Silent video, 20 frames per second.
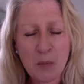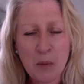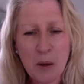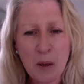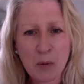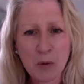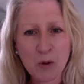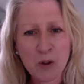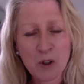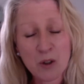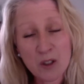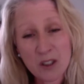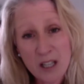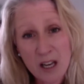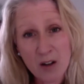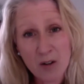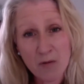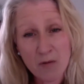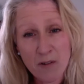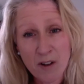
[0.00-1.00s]
people do
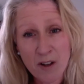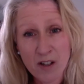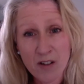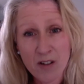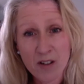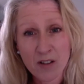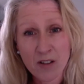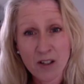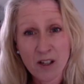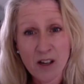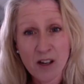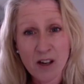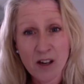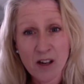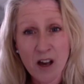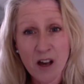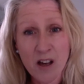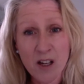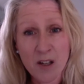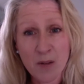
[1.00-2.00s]
sell for
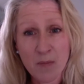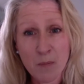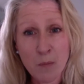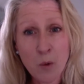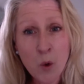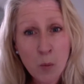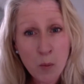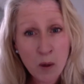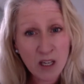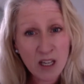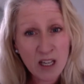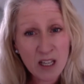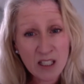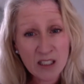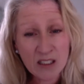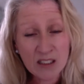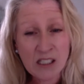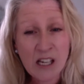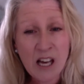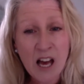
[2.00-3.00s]
more money
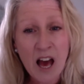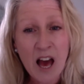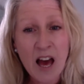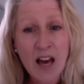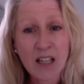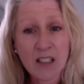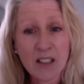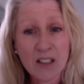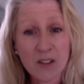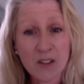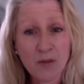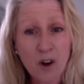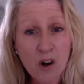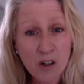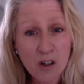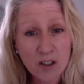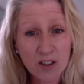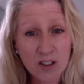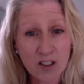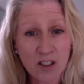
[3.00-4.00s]
and
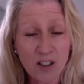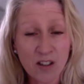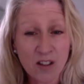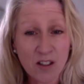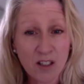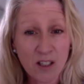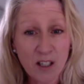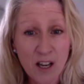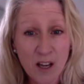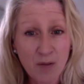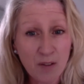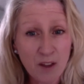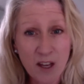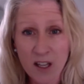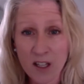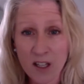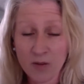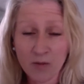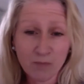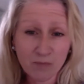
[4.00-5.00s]
faster than if
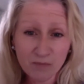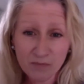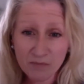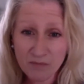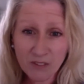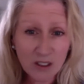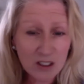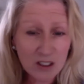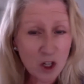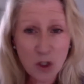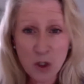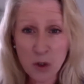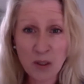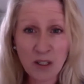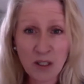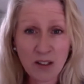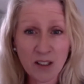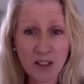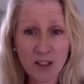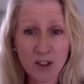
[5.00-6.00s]
they don't do anything at